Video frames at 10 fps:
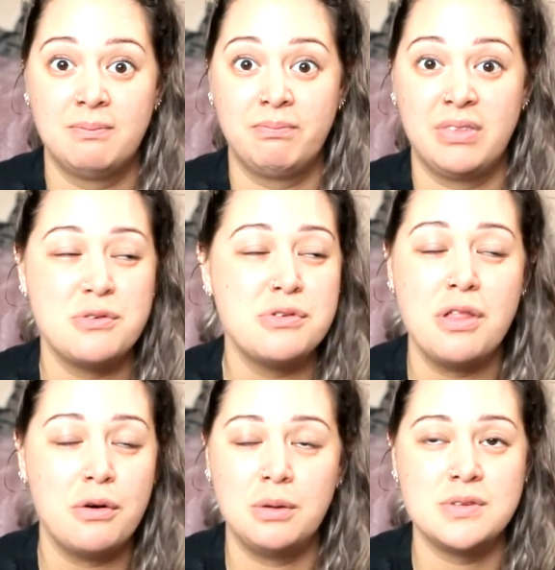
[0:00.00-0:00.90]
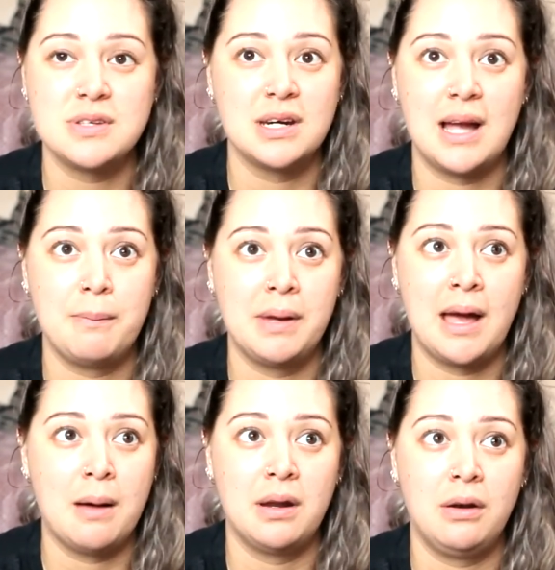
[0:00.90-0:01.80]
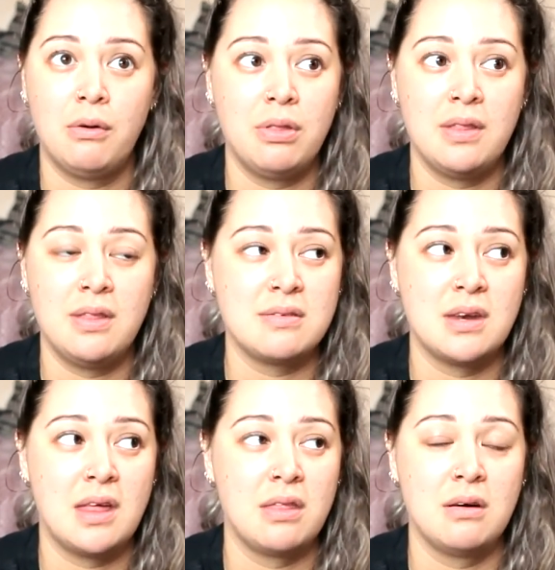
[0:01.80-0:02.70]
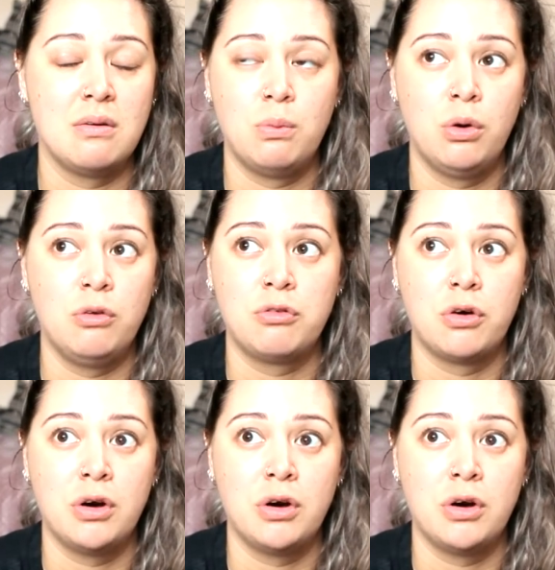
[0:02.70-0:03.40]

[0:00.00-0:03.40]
Those are the only words that are coming out, but I know that there's another word for it.